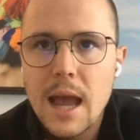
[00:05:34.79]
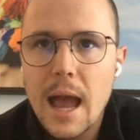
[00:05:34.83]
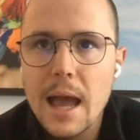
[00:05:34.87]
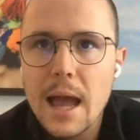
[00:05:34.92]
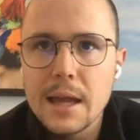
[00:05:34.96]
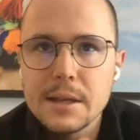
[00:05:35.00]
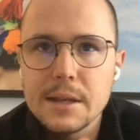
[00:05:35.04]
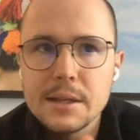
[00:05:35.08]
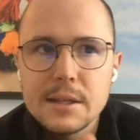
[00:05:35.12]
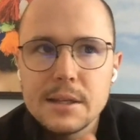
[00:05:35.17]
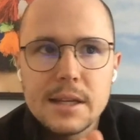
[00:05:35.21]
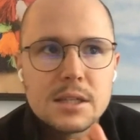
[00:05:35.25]

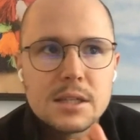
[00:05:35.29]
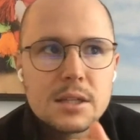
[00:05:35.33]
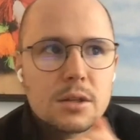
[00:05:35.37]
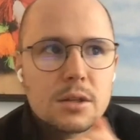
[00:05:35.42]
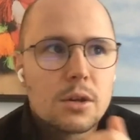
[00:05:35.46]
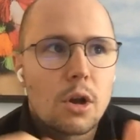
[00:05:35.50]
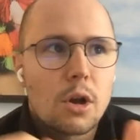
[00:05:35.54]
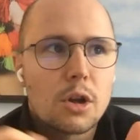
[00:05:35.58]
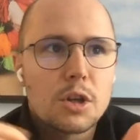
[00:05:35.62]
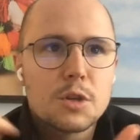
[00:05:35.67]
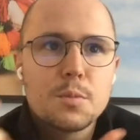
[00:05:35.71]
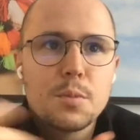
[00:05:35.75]
and it's
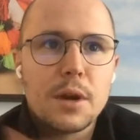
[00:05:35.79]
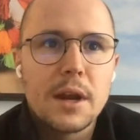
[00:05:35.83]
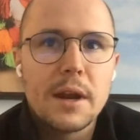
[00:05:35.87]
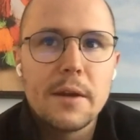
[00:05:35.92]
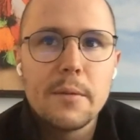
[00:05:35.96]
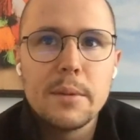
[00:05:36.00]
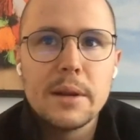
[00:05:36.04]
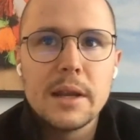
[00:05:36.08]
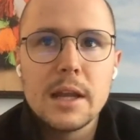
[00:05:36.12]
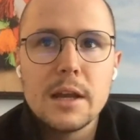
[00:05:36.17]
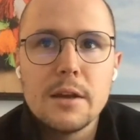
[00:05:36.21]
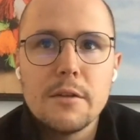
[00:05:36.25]
cost
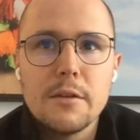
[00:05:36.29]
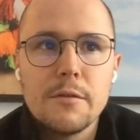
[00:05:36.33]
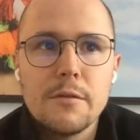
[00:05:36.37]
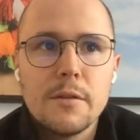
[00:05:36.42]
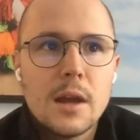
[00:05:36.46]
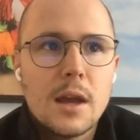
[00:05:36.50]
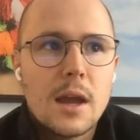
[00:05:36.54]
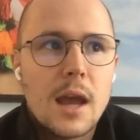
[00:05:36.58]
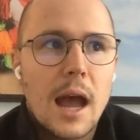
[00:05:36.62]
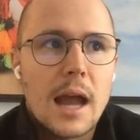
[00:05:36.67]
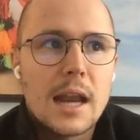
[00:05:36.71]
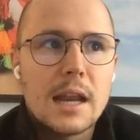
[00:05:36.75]
prohibitive.
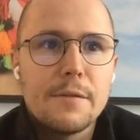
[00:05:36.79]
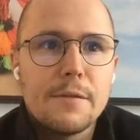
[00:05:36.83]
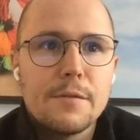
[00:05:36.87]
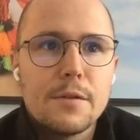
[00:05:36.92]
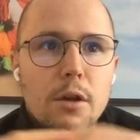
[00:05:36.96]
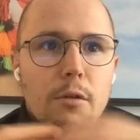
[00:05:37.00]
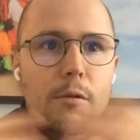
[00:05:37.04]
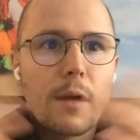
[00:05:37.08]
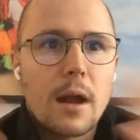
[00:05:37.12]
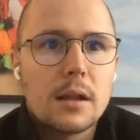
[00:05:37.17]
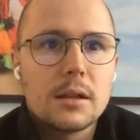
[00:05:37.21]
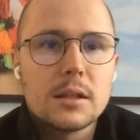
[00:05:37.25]
And if you're a
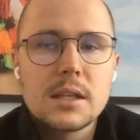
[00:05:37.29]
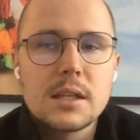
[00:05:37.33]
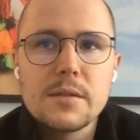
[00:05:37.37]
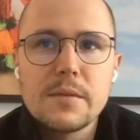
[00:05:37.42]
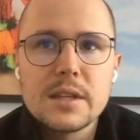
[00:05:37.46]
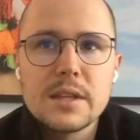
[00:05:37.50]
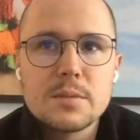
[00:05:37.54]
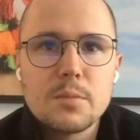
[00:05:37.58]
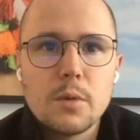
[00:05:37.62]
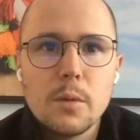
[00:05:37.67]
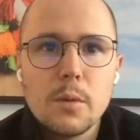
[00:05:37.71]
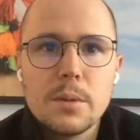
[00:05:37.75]
relatively
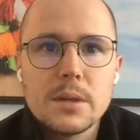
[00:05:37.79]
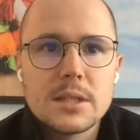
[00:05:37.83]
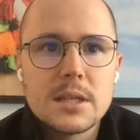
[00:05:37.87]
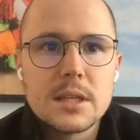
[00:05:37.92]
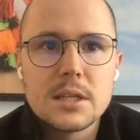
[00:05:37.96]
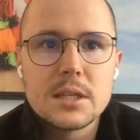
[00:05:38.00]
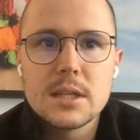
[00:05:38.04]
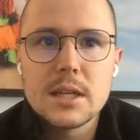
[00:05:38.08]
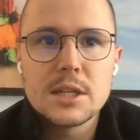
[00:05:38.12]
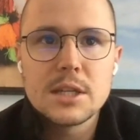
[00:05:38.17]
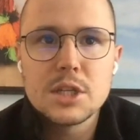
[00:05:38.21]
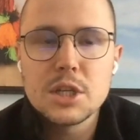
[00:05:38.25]
small business,
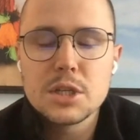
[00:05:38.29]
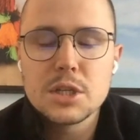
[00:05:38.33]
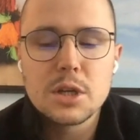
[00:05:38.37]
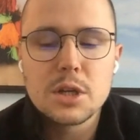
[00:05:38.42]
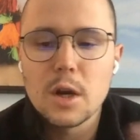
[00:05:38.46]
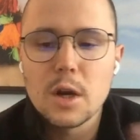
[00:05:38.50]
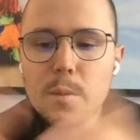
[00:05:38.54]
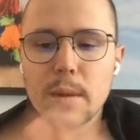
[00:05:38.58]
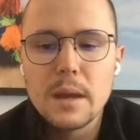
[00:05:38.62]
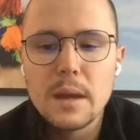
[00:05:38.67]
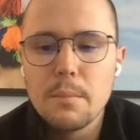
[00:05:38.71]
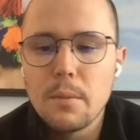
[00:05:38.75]
it's just going to
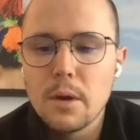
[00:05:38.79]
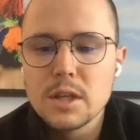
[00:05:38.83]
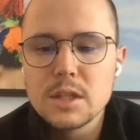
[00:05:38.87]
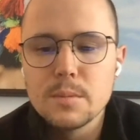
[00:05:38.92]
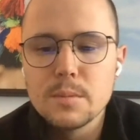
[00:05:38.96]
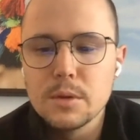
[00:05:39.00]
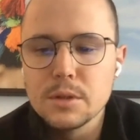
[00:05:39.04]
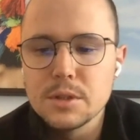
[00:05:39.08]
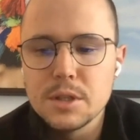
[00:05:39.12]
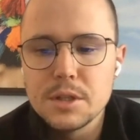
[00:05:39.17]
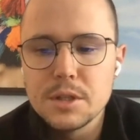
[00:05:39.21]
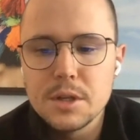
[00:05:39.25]
be
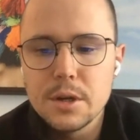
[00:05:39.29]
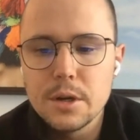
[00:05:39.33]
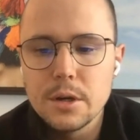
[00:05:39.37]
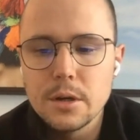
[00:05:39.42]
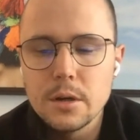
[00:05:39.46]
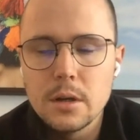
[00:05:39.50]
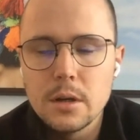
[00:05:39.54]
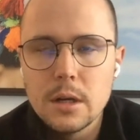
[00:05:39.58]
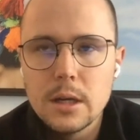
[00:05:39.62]
impossible to do.